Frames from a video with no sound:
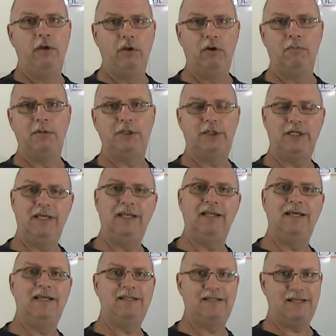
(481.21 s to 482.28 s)
Your machine
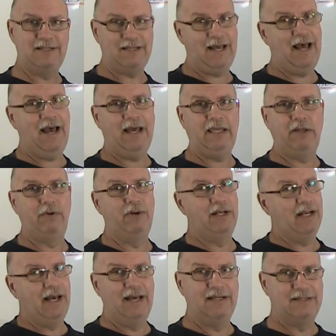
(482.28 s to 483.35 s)
is as
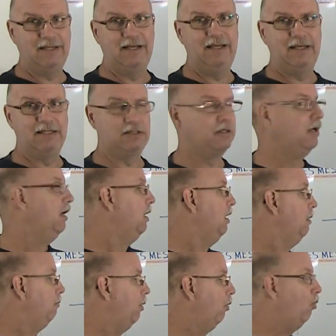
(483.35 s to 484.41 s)
accurate as it is.
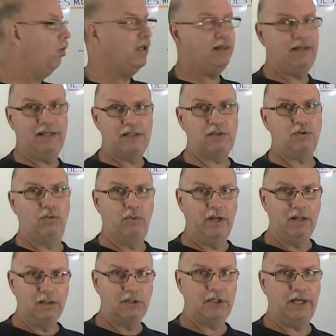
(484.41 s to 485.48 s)
But what this
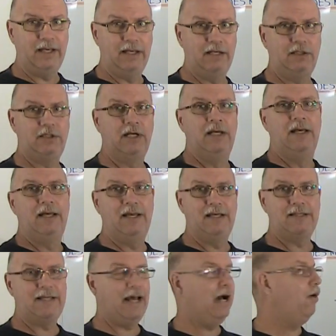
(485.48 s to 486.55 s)
will change
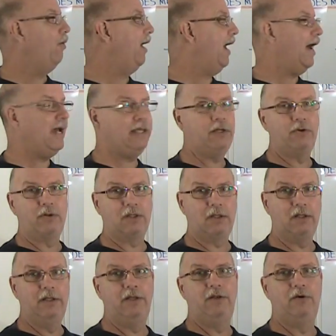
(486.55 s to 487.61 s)
is how
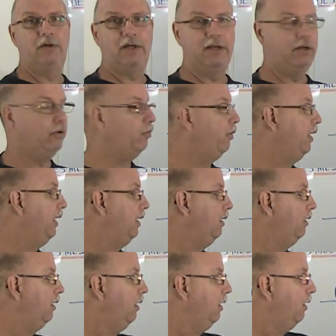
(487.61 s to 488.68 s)
accurately you can
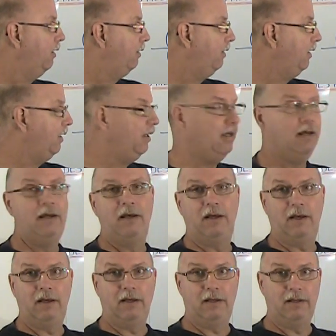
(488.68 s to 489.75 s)
read the
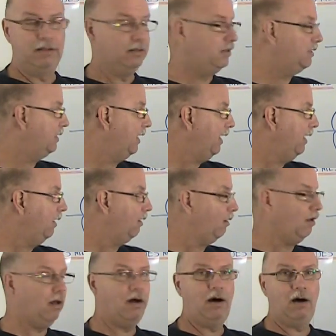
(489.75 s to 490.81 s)
uh,
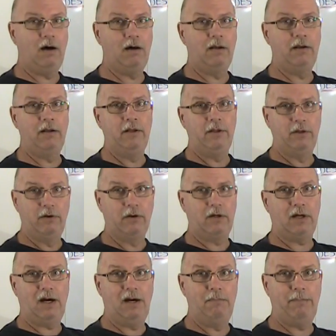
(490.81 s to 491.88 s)
scale on your
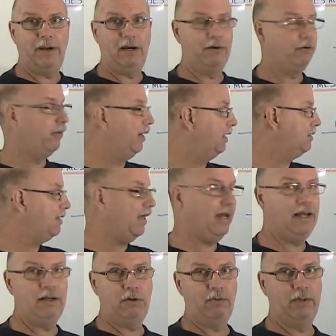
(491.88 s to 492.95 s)
compound rest
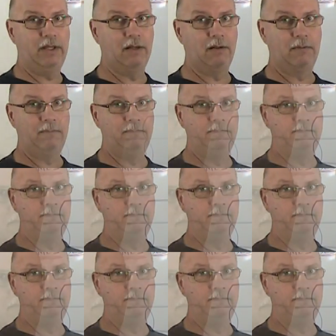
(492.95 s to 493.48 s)
hand wheel.